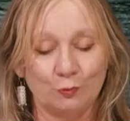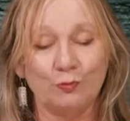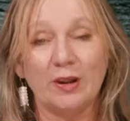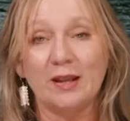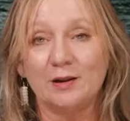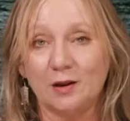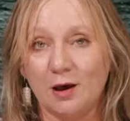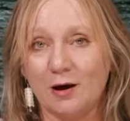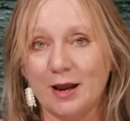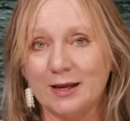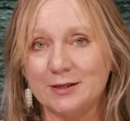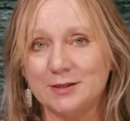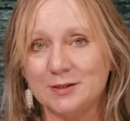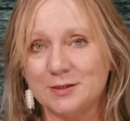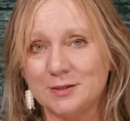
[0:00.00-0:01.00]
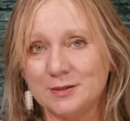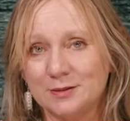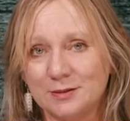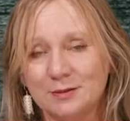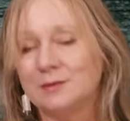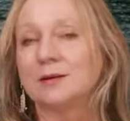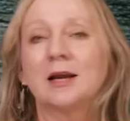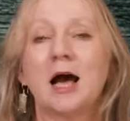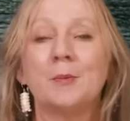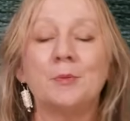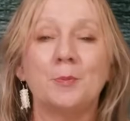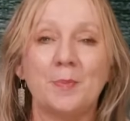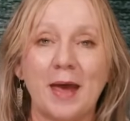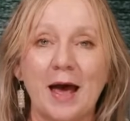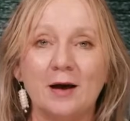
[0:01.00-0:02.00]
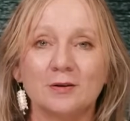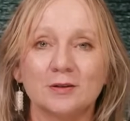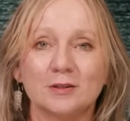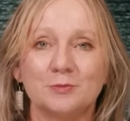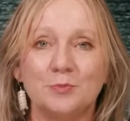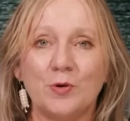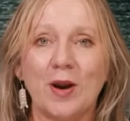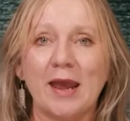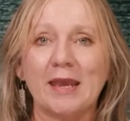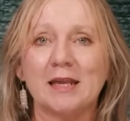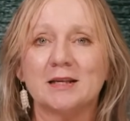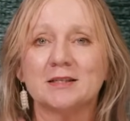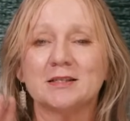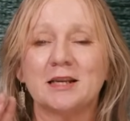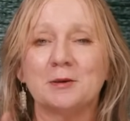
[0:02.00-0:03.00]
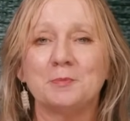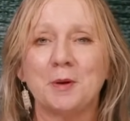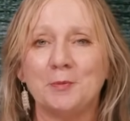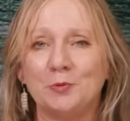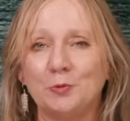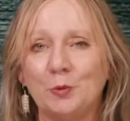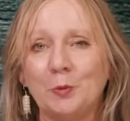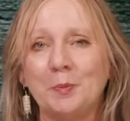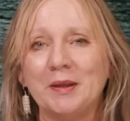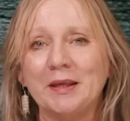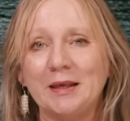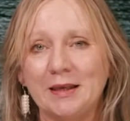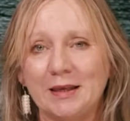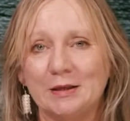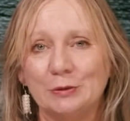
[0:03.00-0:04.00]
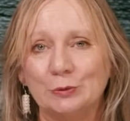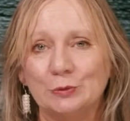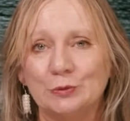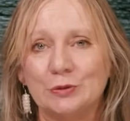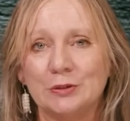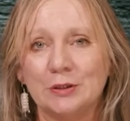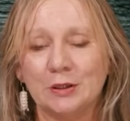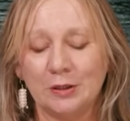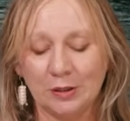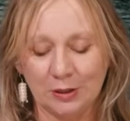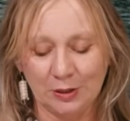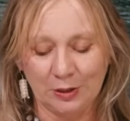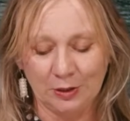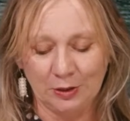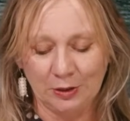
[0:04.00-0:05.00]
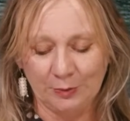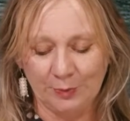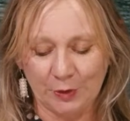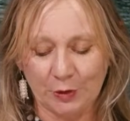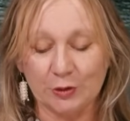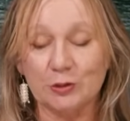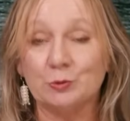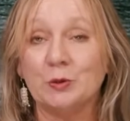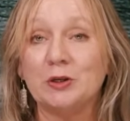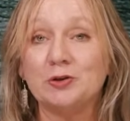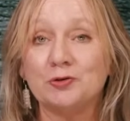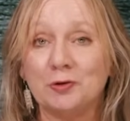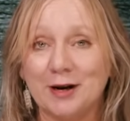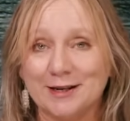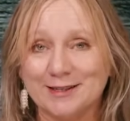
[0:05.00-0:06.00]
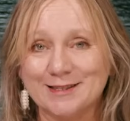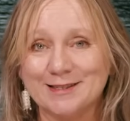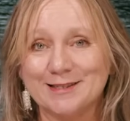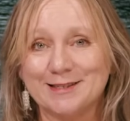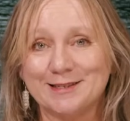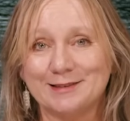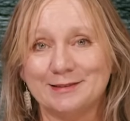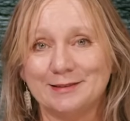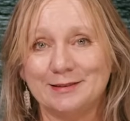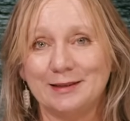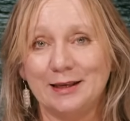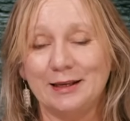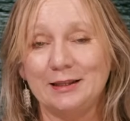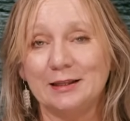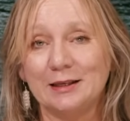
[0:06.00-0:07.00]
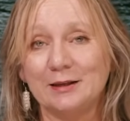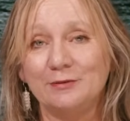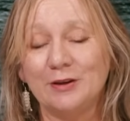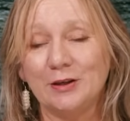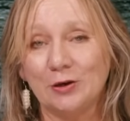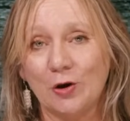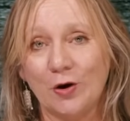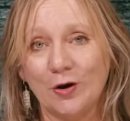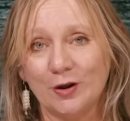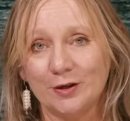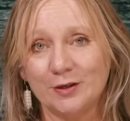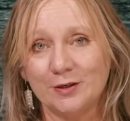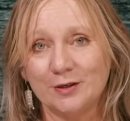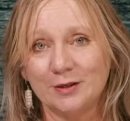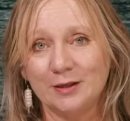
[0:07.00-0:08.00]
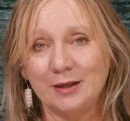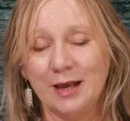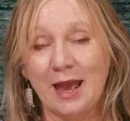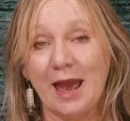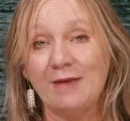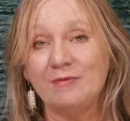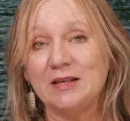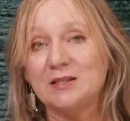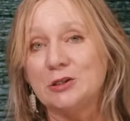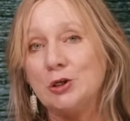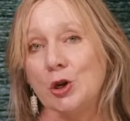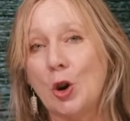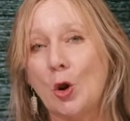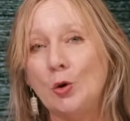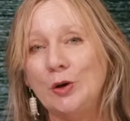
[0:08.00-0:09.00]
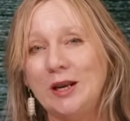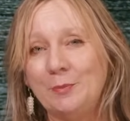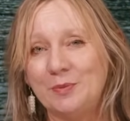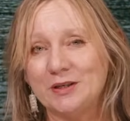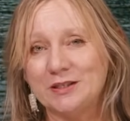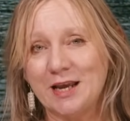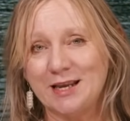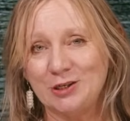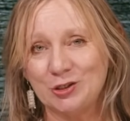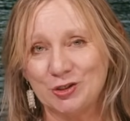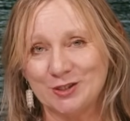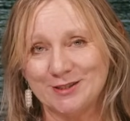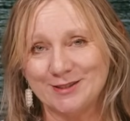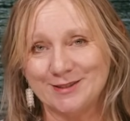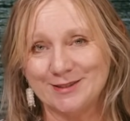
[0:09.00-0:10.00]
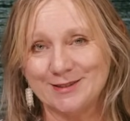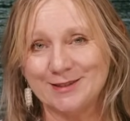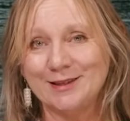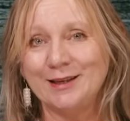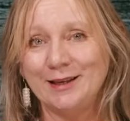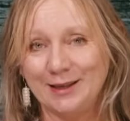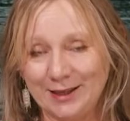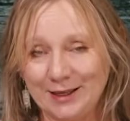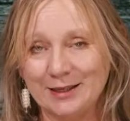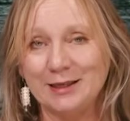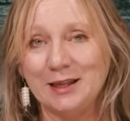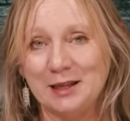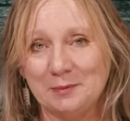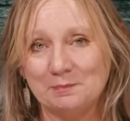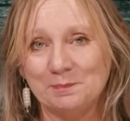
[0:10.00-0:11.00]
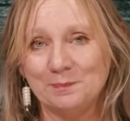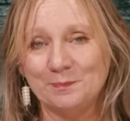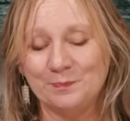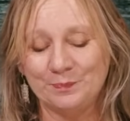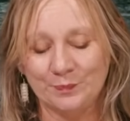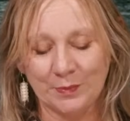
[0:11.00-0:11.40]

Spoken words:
realized, come about miraculously. People will be healed because we trust in the living God and there's no limitations in him.